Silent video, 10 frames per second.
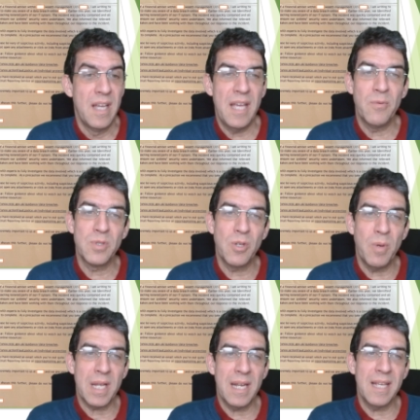It was
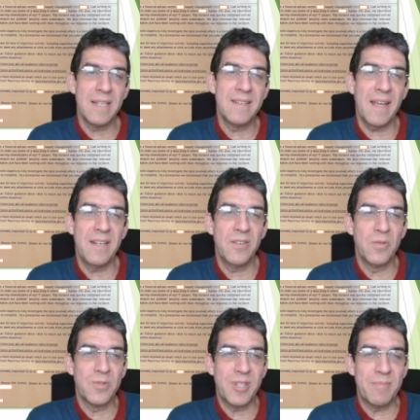quickly contained and
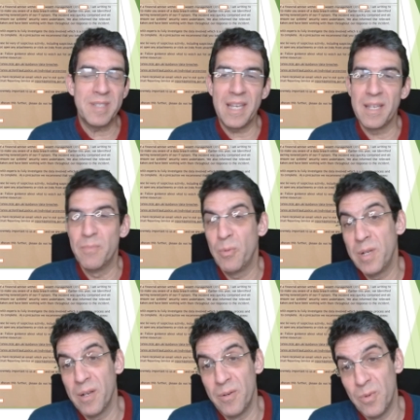all steps taken, but
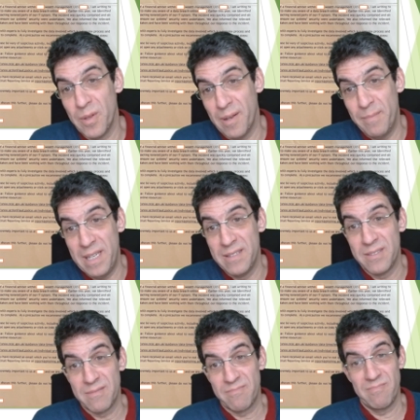we don't know what that
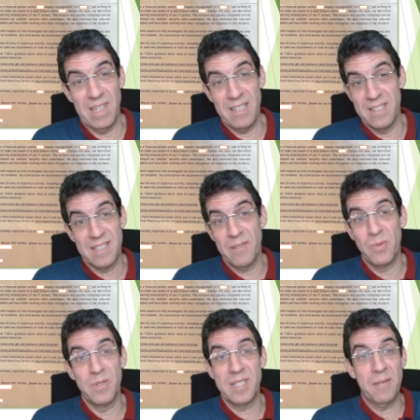means. They didn't say
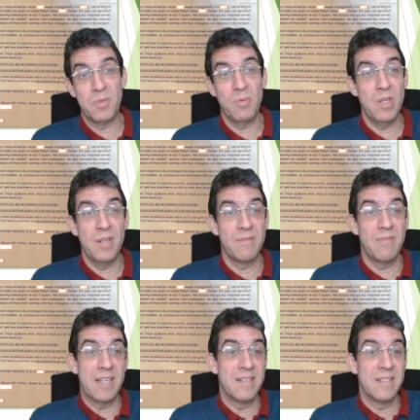what the steps were.
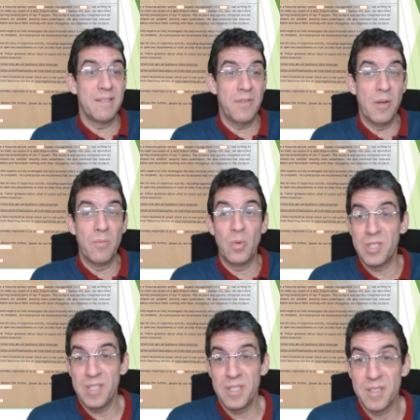They didn't define
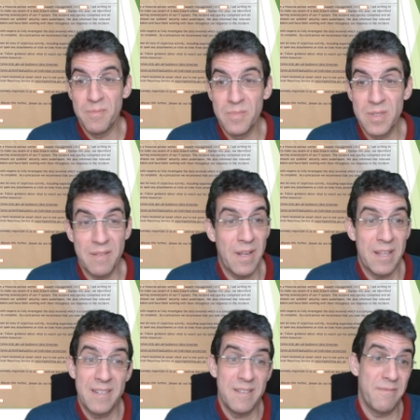which systems. In
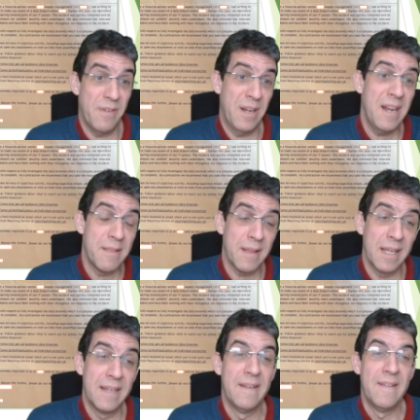fact, they didn't find
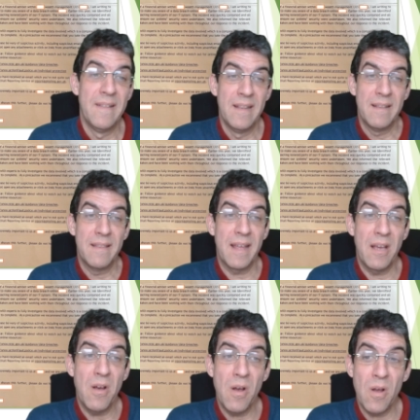anything. They
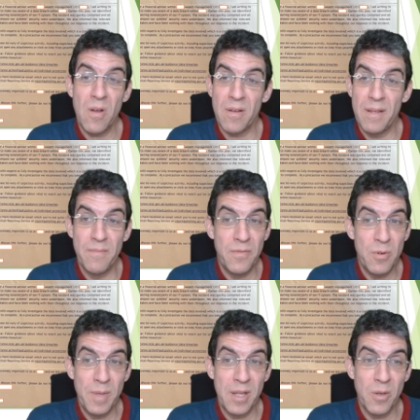are
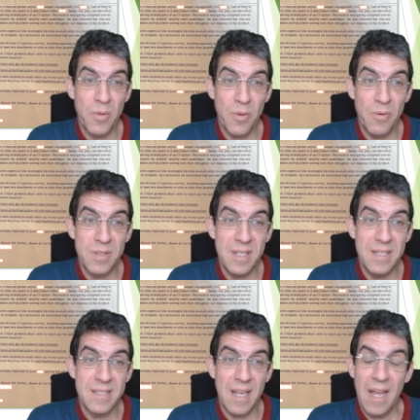informing the
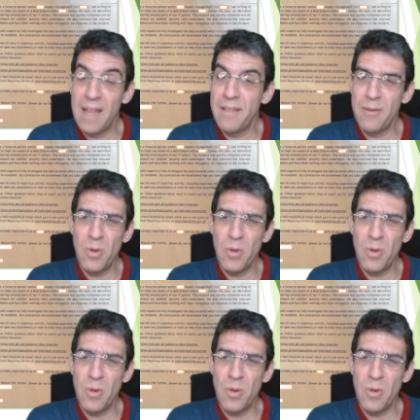authorities and they're